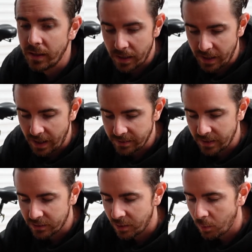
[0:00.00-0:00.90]
And it has
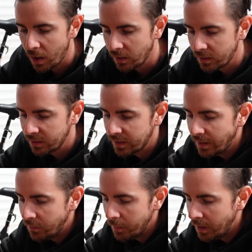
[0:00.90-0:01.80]
actually worked and
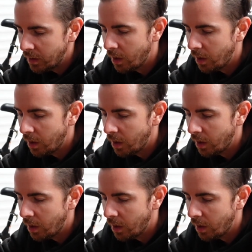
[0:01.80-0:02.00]
saved me